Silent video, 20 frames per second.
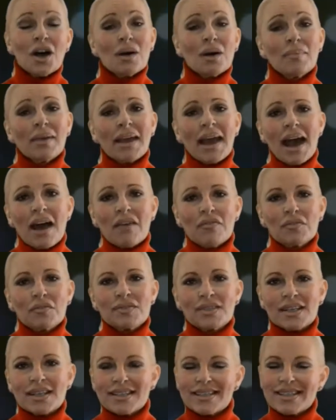on behalf
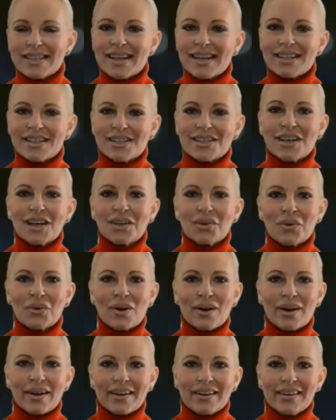of
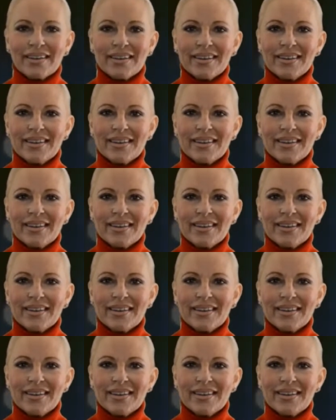sunsigns.org.